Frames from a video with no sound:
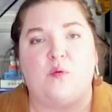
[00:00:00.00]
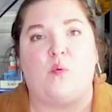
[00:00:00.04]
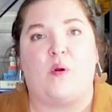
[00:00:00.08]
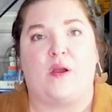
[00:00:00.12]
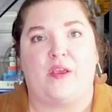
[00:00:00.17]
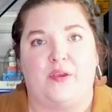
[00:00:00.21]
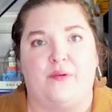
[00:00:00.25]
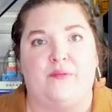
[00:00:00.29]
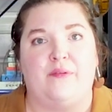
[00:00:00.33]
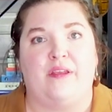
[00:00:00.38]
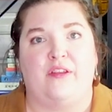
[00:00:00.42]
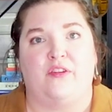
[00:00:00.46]

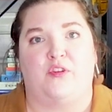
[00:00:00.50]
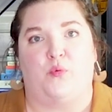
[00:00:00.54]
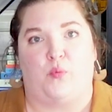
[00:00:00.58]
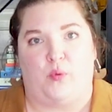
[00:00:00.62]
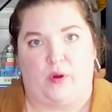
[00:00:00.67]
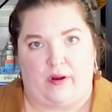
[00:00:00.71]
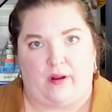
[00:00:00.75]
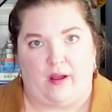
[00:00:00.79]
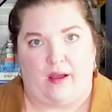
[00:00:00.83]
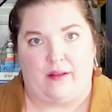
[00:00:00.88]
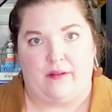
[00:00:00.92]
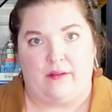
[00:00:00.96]
what you need to
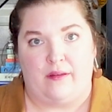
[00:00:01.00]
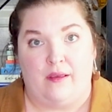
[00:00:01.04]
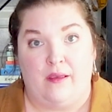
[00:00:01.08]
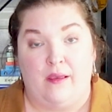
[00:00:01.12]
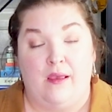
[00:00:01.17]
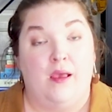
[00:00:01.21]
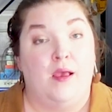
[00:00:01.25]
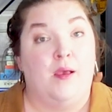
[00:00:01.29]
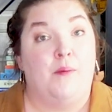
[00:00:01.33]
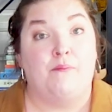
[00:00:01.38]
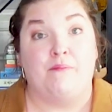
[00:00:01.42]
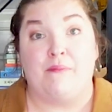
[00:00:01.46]
work on.
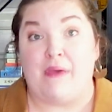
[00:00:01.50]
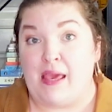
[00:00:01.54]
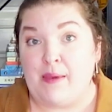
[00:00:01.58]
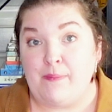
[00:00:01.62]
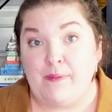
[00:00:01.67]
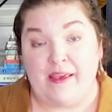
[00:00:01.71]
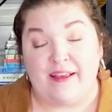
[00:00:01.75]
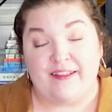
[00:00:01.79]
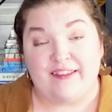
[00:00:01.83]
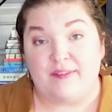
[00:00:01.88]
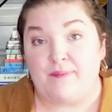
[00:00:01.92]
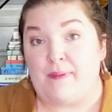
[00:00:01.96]

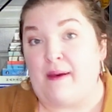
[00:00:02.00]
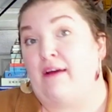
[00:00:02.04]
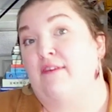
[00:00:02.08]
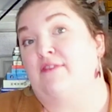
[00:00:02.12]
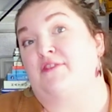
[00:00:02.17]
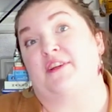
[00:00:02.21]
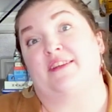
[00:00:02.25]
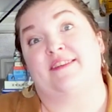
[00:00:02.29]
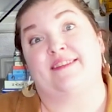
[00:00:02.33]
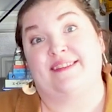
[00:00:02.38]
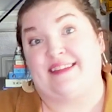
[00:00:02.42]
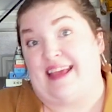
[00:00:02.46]
Maybe it's about
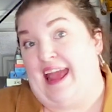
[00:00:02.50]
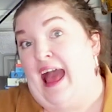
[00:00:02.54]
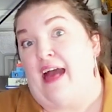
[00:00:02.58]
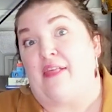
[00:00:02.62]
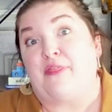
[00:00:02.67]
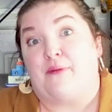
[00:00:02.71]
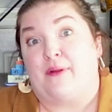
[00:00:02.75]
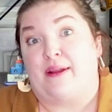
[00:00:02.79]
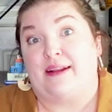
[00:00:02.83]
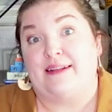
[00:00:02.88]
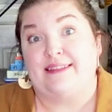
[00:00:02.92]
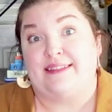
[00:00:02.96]
just
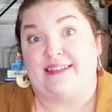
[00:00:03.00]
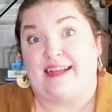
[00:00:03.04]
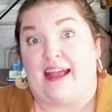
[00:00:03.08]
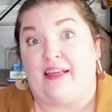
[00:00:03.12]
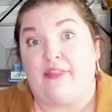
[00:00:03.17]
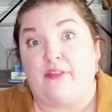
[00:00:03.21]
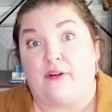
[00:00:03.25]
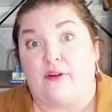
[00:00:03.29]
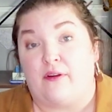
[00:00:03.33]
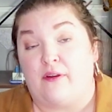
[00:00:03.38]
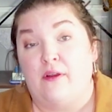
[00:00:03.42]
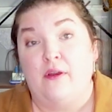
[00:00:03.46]
gathering
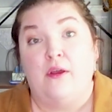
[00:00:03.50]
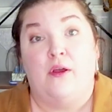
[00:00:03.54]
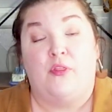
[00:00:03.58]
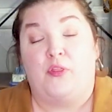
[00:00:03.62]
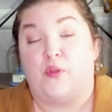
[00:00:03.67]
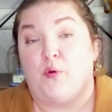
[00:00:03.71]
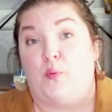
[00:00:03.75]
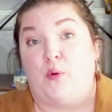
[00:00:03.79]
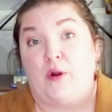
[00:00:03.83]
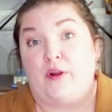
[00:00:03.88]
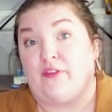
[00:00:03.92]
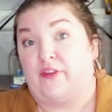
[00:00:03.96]
together the
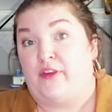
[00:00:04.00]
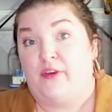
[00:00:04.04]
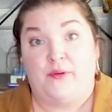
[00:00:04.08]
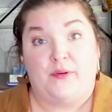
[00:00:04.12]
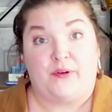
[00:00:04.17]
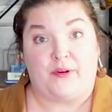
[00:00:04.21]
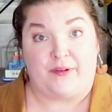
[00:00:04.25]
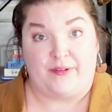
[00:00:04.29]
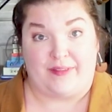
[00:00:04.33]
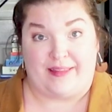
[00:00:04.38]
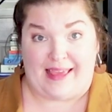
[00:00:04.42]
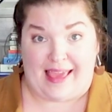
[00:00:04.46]
work that you
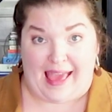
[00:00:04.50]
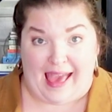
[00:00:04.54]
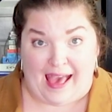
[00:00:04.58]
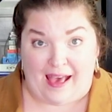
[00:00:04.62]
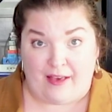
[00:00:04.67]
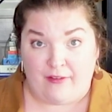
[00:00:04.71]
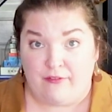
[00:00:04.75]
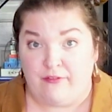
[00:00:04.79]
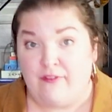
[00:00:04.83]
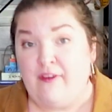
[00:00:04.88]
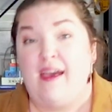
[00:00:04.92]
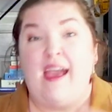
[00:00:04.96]
currently
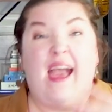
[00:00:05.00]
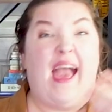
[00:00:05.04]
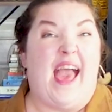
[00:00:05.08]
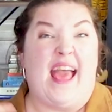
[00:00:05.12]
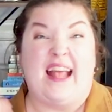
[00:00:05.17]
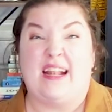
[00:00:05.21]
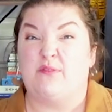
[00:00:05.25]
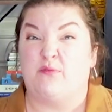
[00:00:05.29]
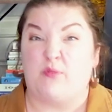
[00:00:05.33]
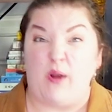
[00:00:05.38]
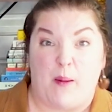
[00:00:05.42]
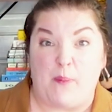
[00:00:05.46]
have
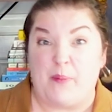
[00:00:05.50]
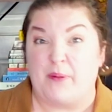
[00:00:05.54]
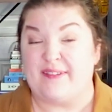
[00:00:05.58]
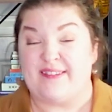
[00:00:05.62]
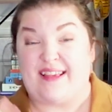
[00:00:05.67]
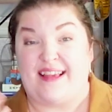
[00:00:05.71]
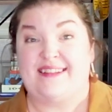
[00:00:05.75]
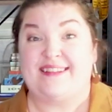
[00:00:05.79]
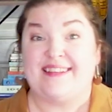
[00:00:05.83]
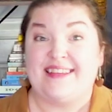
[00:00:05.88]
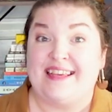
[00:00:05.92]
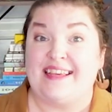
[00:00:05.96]
and
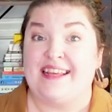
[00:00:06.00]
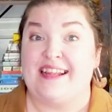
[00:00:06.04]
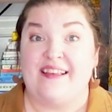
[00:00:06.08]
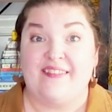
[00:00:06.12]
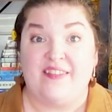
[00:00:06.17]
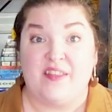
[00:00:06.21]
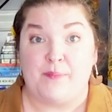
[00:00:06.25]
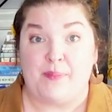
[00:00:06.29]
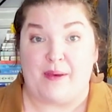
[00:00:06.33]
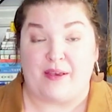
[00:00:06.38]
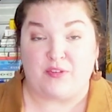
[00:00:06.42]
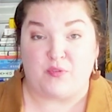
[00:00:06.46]
representing it in
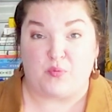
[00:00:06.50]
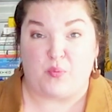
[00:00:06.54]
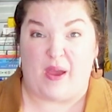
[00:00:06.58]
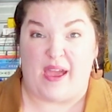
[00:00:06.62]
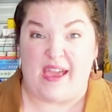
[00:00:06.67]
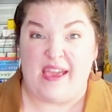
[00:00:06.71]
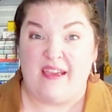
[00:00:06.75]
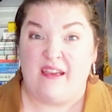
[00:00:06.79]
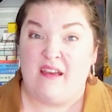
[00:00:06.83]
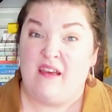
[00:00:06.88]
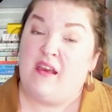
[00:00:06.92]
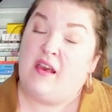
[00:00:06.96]
the best
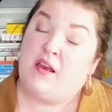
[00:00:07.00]
way.